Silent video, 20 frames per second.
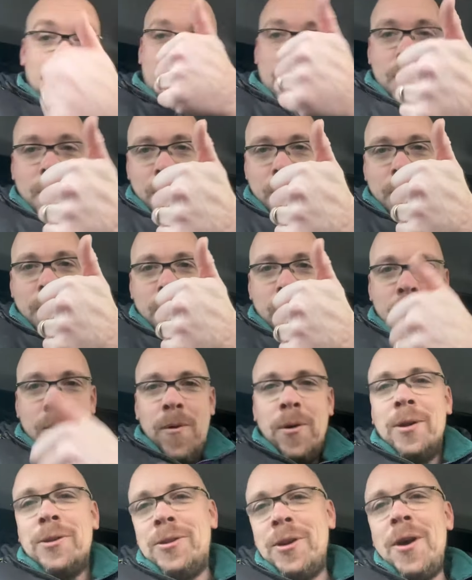
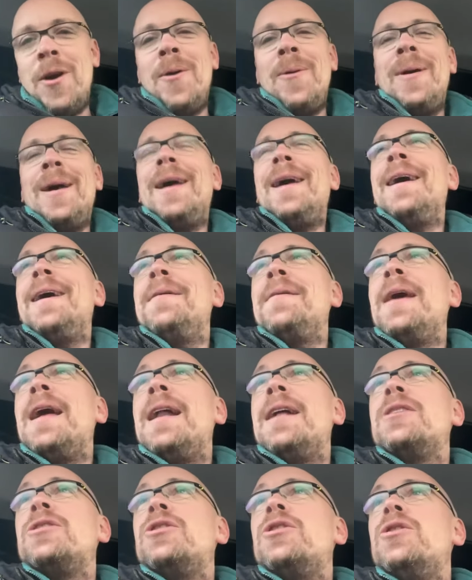Woo! So uh, yeah,
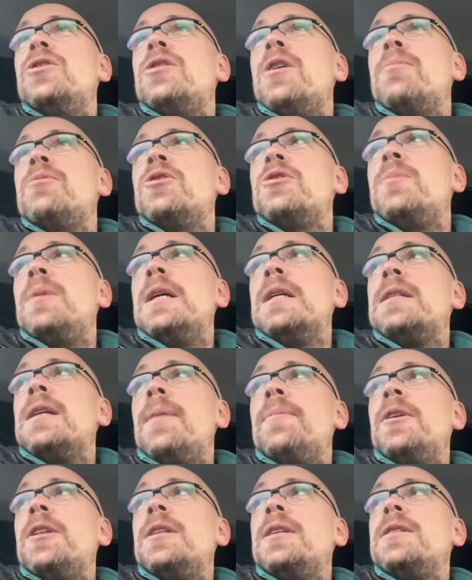that's two jobs that's been
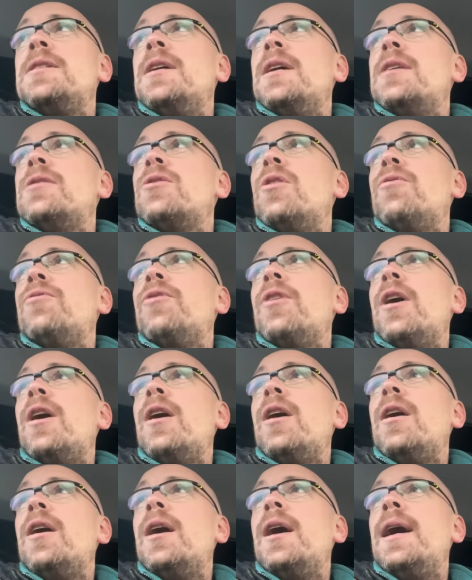accepted this year so
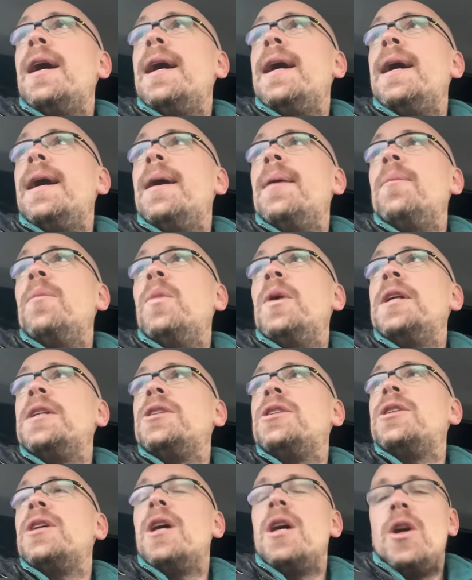far, um,
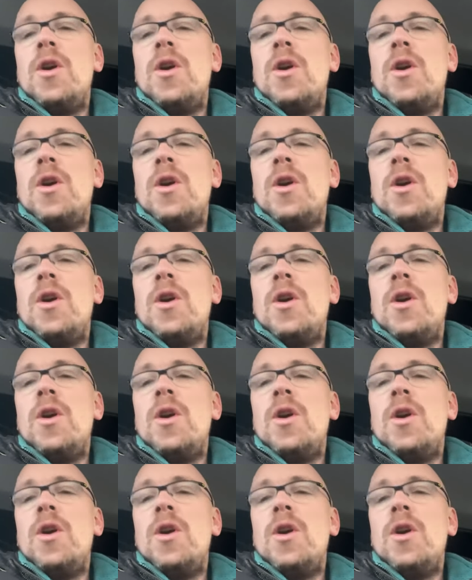which